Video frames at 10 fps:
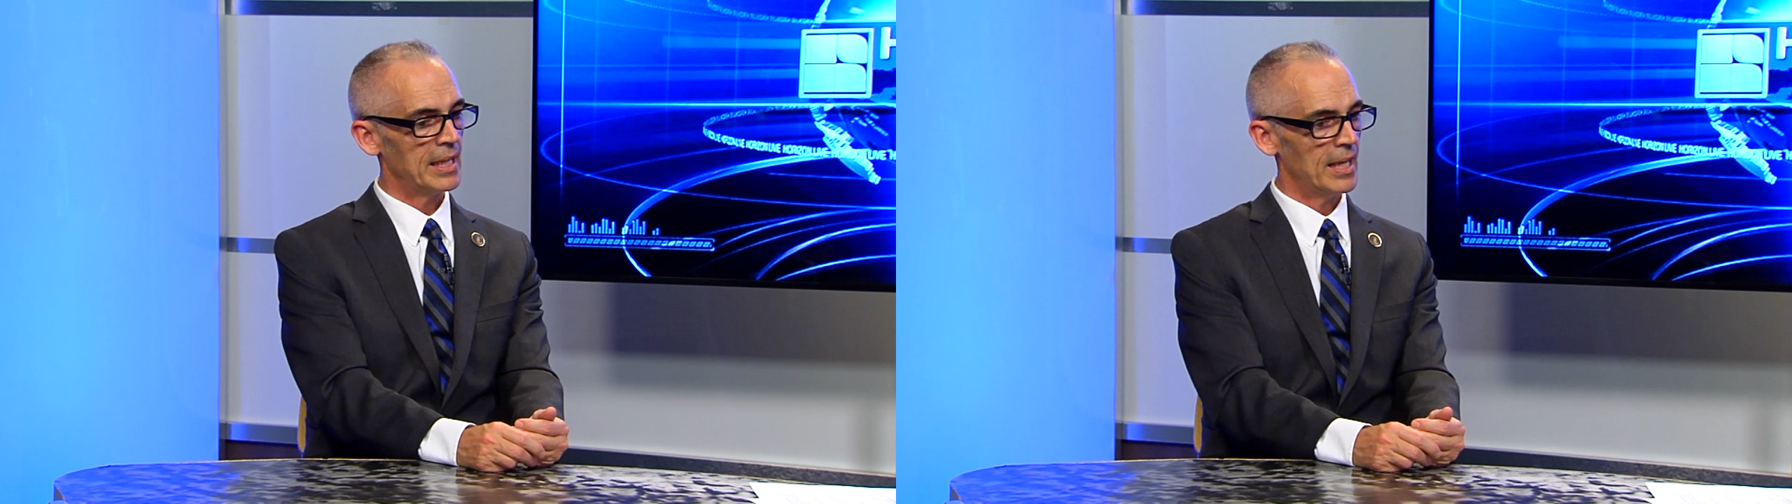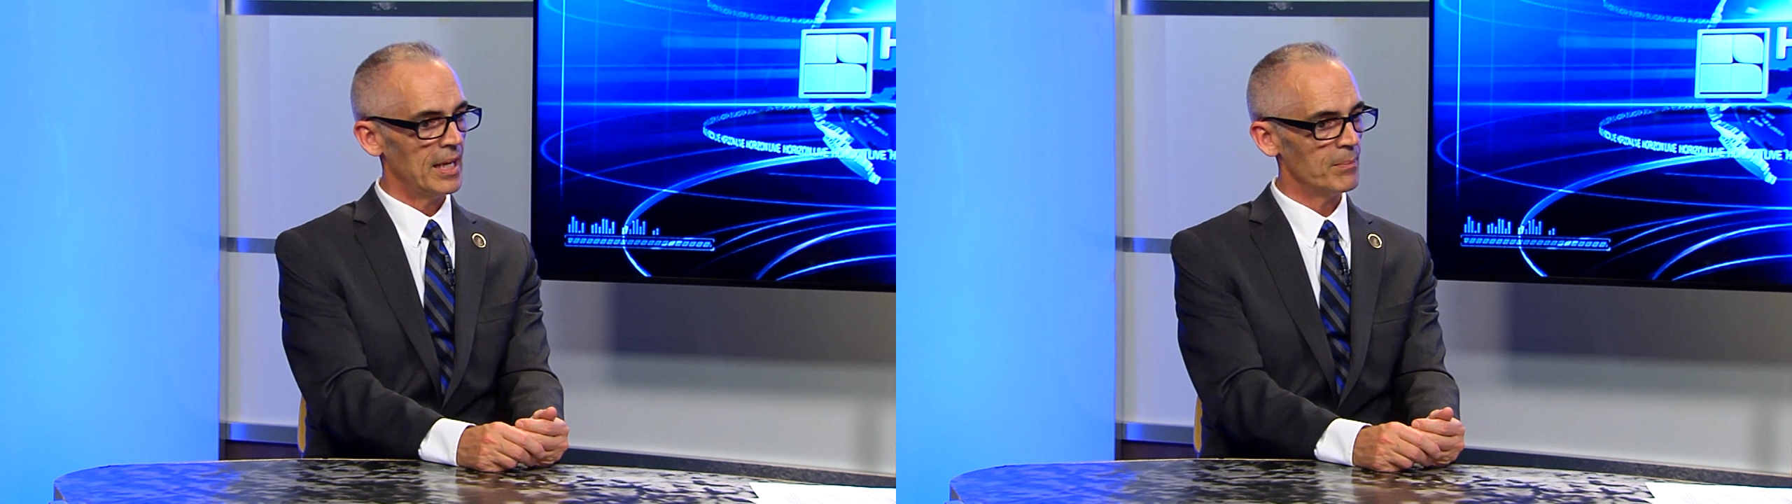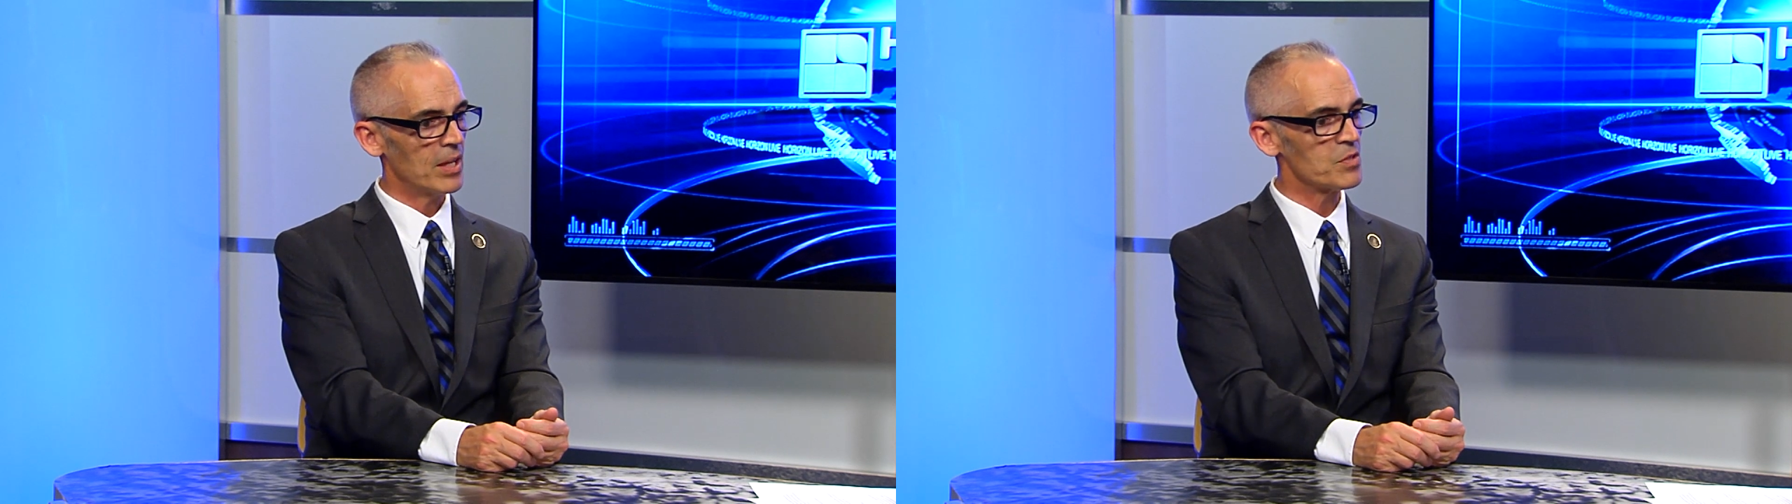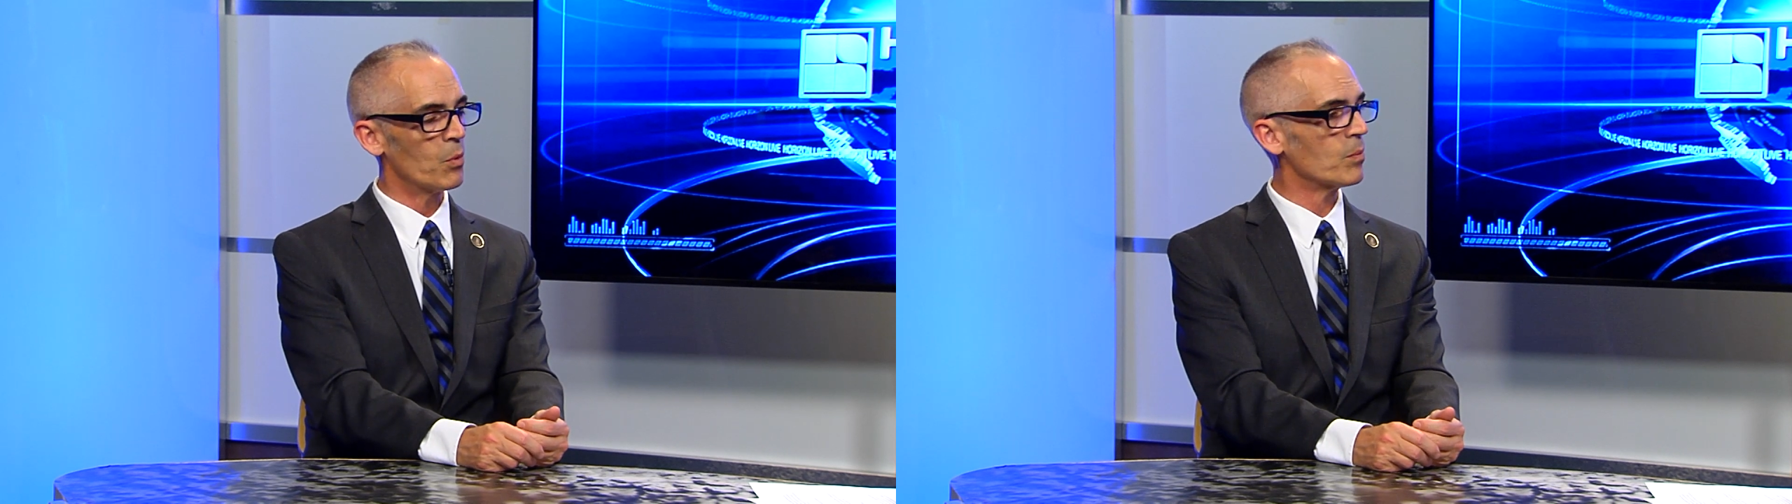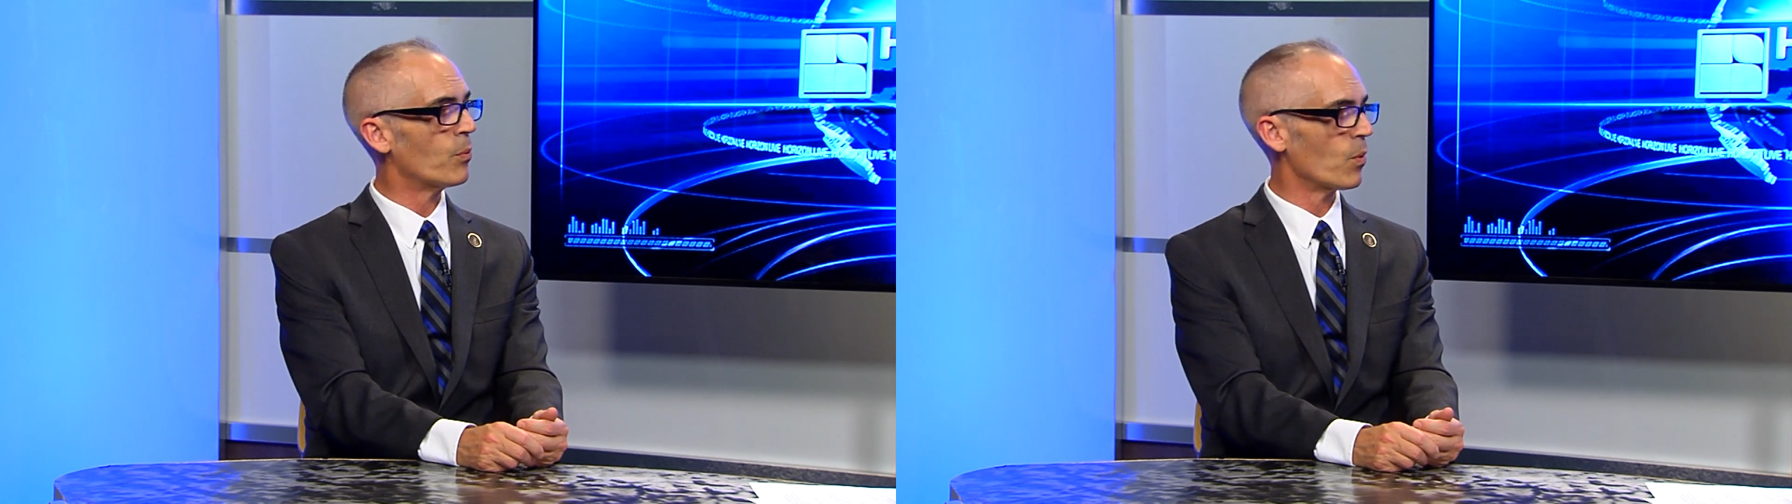it's
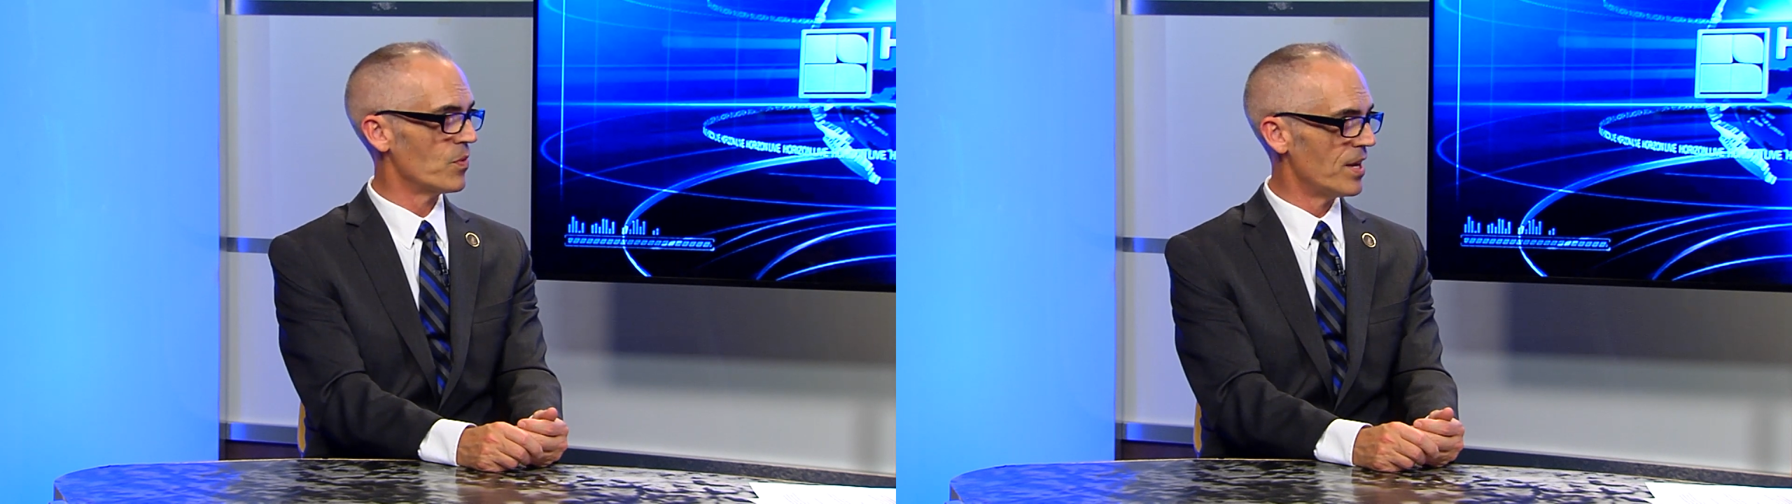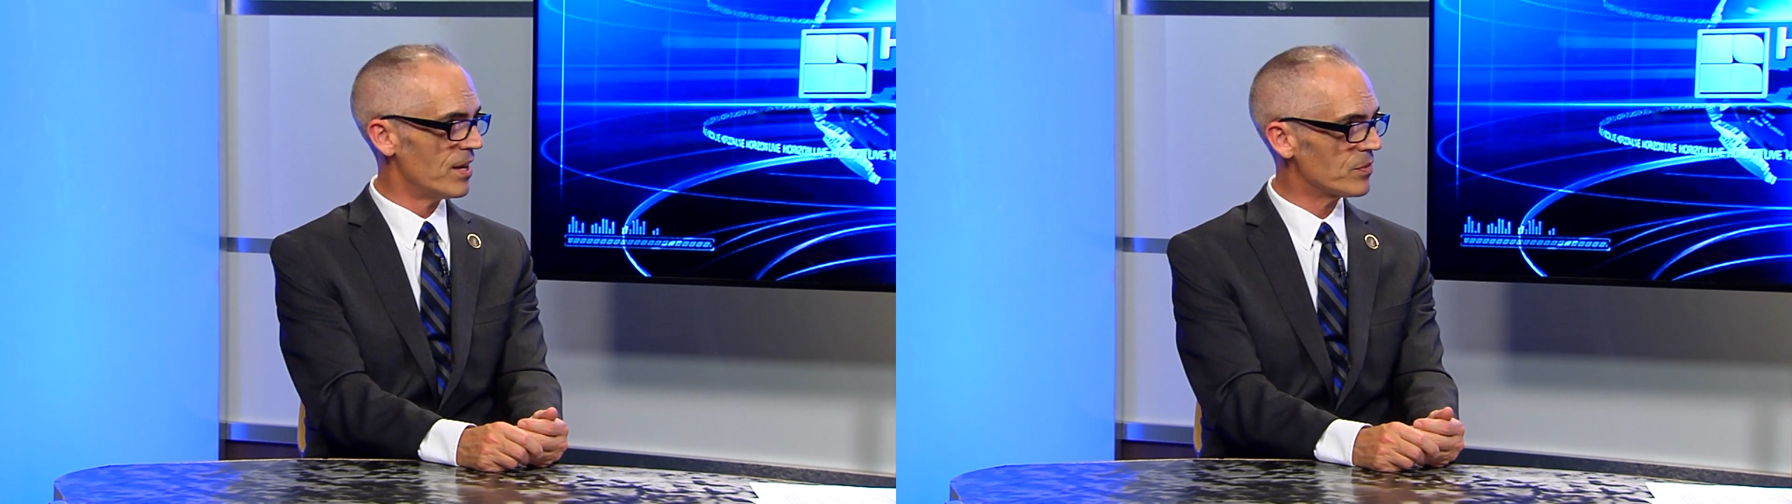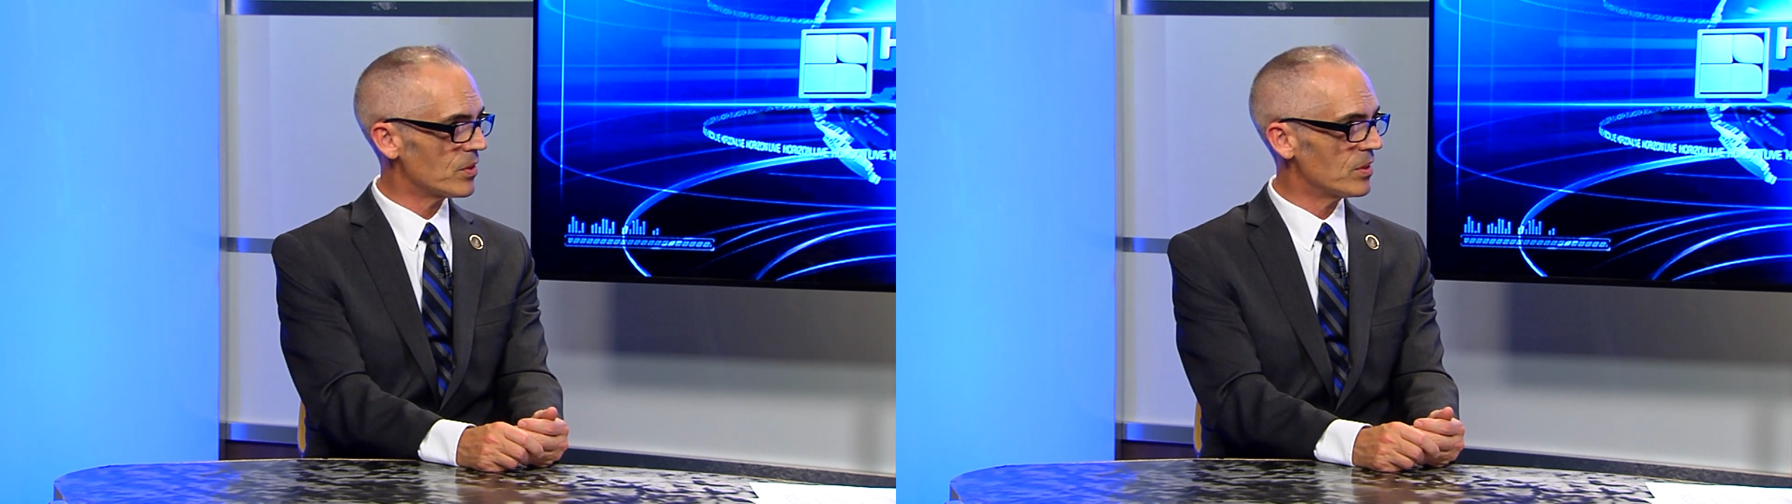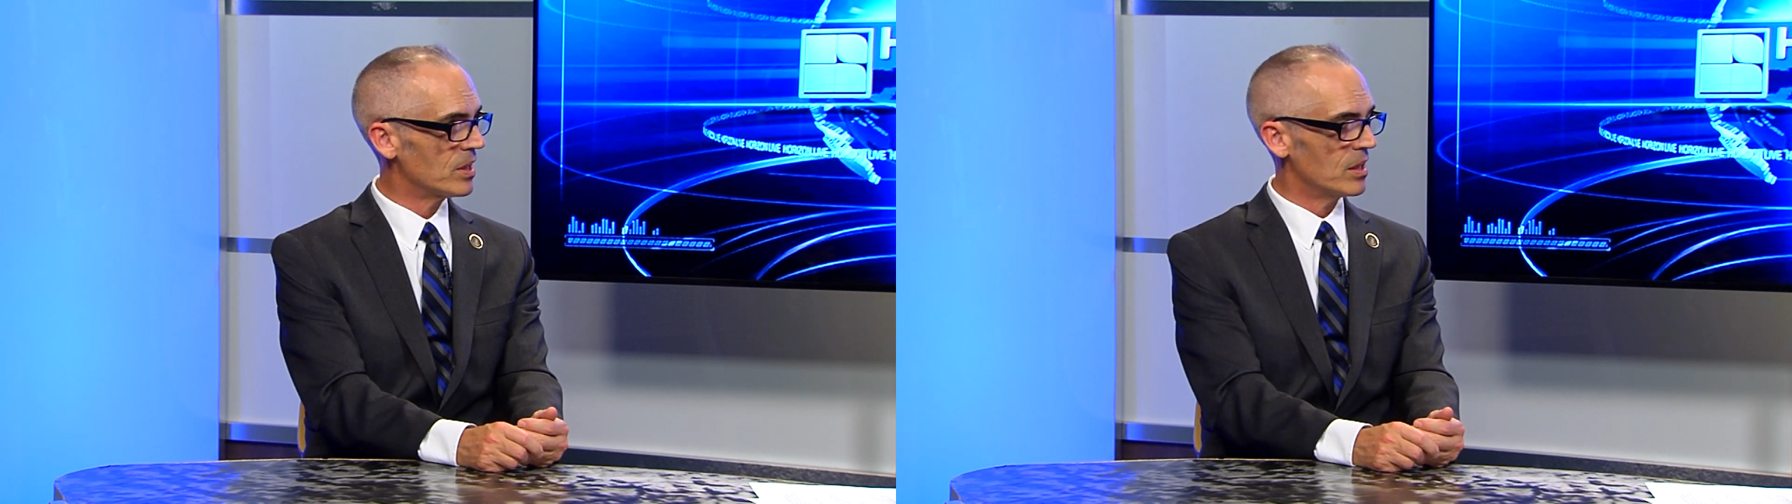more important than ever